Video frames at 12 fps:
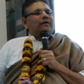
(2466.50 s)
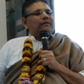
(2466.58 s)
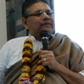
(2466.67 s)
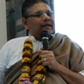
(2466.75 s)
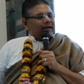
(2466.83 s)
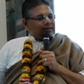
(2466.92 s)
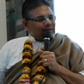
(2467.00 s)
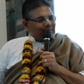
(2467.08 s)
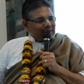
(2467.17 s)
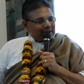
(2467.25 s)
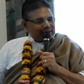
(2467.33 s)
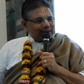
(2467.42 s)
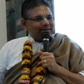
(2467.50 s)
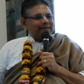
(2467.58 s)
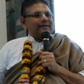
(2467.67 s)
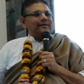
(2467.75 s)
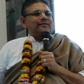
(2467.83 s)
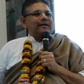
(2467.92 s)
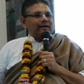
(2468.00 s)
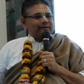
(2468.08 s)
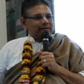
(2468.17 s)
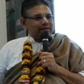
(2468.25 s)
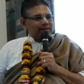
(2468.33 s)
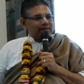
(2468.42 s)
There are some necessities,
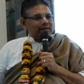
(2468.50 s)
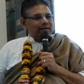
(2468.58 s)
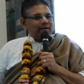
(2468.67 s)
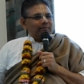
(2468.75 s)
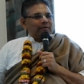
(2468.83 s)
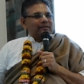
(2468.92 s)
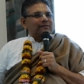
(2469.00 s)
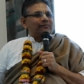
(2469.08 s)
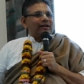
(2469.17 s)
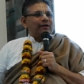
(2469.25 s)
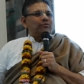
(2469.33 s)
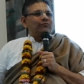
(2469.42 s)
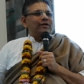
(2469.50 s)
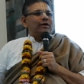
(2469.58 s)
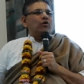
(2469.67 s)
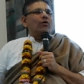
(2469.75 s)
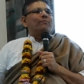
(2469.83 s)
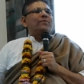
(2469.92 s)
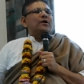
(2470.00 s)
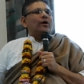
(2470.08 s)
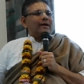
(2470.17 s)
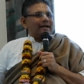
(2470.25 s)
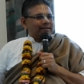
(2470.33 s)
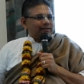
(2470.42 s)
yes. But we go
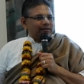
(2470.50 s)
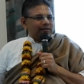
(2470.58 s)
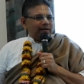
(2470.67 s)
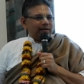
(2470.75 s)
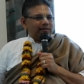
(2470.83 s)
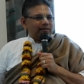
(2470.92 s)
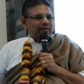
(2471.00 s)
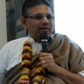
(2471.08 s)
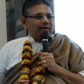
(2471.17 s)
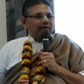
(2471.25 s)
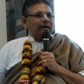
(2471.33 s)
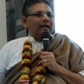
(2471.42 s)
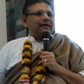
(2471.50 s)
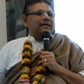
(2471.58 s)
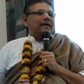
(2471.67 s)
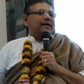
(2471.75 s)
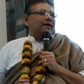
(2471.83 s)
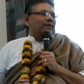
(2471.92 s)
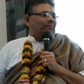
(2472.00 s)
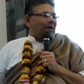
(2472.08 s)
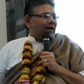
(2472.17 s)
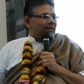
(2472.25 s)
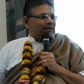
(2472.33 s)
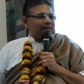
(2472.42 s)
beyond necessities. Like taking a
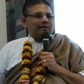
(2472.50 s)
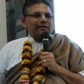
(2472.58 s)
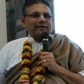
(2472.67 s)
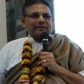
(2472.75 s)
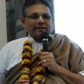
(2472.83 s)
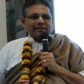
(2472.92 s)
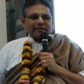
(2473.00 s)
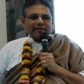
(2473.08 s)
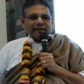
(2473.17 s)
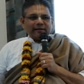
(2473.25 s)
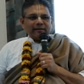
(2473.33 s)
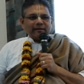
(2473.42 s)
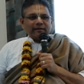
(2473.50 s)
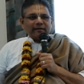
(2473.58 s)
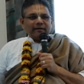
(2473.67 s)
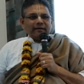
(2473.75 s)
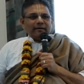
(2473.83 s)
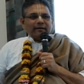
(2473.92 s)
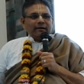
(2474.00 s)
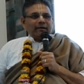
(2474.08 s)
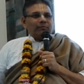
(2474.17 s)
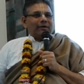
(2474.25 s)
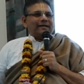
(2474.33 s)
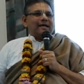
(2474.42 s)
bath is a necessity.
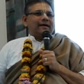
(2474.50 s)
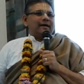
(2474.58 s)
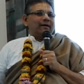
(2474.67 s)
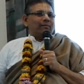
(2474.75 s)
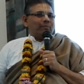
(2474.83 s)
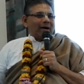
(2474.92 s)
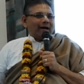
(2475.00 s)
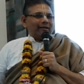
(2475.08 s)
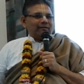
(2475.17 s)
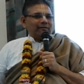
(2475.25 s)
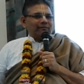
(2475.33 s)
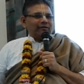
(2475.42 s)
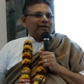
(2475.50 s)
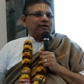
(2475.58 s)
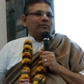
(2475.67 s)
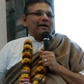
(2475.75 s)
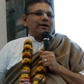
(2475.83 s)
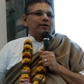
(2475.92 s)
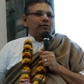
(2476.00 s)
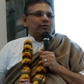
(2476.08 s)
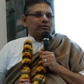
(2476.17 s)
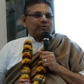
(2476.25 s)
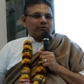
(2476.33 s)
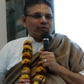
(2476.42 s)
But taking a bath with a 20
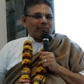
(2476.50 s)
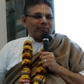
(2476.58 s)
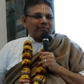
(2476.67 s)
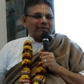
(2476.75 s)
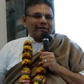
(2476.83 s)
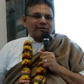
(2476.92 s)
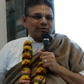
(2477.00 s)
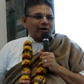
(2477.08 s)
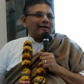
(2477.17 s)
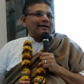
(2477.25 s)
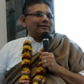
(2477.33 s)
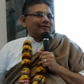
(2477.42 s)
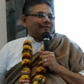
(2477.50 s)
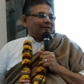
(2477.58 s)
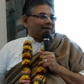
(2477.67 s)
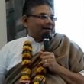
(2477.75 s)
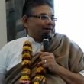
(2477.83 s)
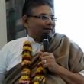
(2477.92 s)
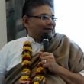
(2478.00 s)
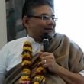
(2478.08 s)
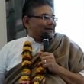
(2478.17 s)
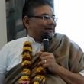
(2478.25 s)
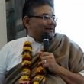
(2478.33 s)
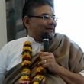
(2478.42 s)
euro soap is not necessary.
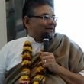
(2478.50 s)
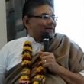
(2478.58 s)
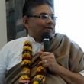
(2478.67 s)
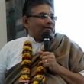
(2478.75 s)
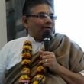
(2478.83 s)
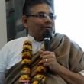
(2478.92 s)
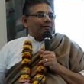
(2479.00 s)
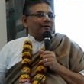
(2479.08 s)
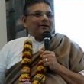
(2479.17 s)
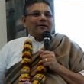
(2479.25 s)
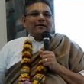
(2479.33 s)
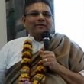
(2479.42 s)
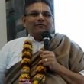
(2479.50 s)
Or